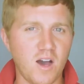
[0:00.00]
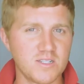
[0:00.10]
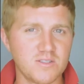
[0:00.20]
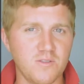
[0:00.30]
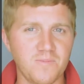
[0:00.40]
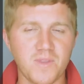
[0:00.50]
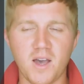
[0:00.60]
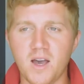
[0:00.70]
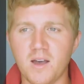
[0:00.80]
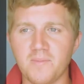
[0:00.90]
console.
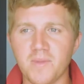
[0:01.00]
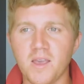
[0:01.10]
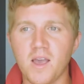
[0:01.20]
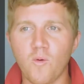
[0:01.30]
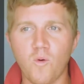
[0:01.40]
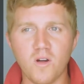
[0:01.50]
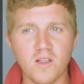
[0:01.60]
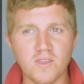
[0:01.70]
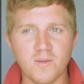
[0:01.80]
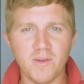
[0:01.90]
Um,
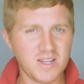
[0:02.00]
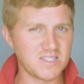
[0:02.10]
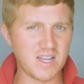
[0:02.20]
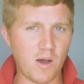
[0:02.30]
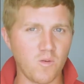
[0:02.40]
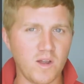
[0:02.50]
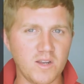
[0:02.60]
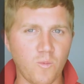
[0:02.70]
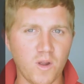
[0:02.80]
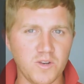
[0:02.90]
well, the biggest thing I
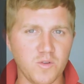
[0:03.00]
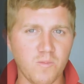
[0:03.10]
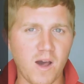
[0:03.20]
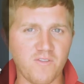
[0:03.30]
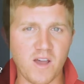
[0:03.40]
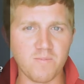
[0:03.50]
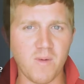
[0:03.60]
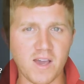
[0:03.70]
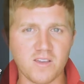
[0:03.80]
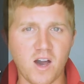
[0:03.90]
would want to, to do modify
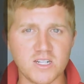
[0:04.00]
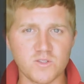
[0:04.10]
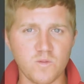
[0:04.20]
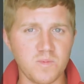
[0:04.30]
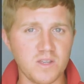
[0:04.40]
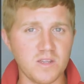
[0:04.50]
my console would